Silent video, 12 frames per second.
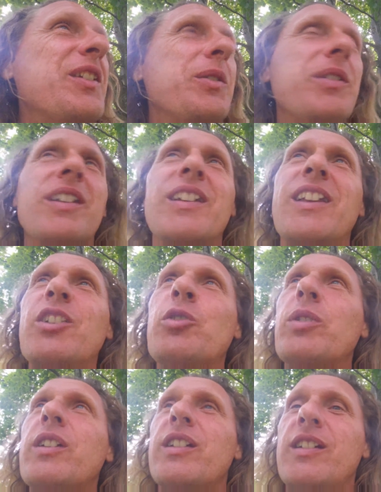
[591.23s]
you know, in
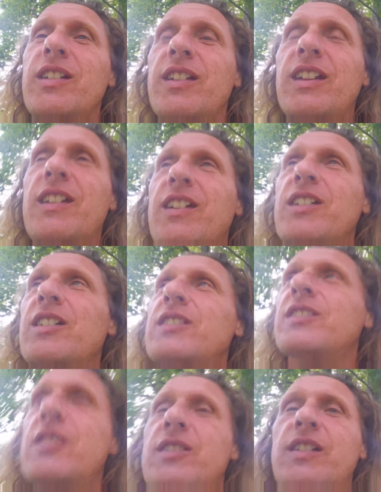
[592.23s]
intricate detail,
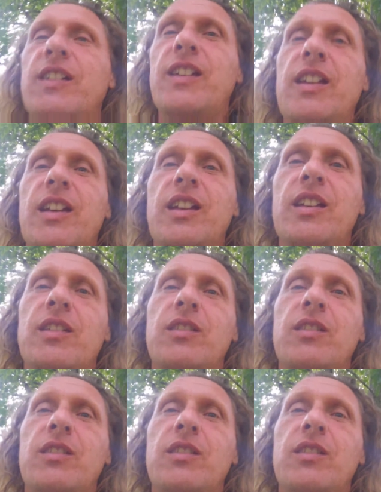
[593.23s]
seeing